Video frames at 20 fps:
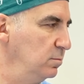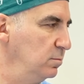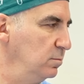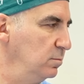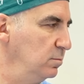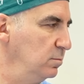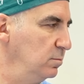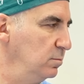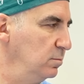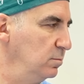
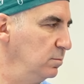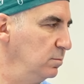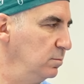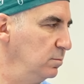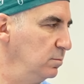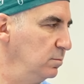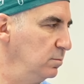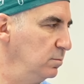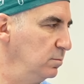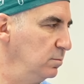
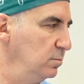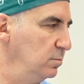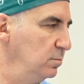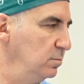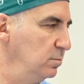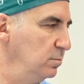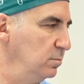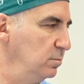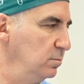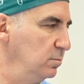
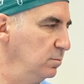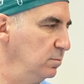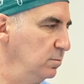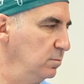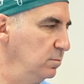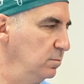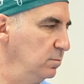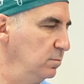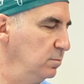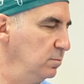
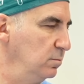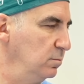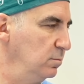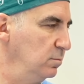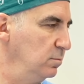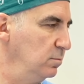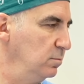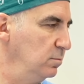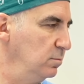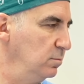
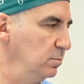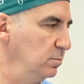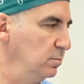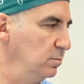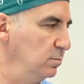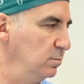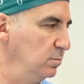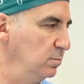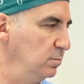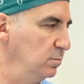
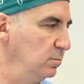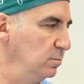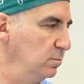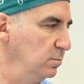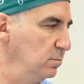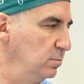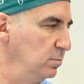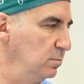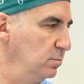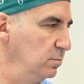
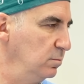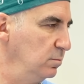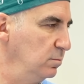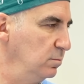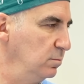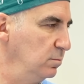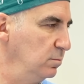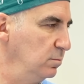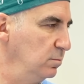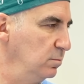
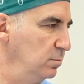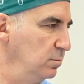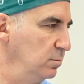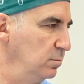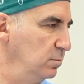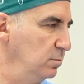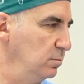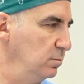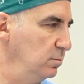This person isn't speaking.